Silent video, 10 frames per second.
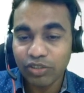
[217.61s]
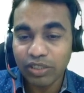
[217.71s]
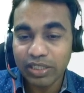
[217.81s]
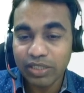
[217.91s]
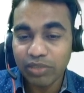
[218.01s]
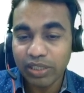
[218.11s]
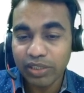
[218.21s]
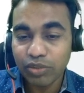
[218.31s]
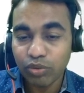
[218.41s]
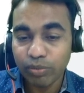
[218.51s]
So that is what
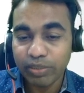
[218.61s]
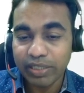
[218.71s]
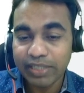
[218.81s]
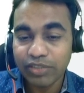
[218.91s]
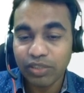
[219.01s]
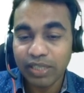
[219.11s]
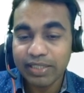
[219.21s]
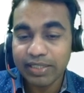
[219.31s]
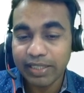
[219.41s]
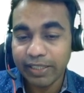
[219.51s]
it should be, right? So
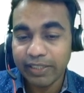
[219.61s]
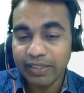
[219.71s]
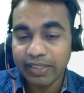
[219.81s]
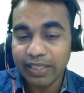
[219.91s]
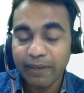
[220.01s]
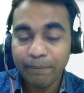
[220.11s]
right's right, right?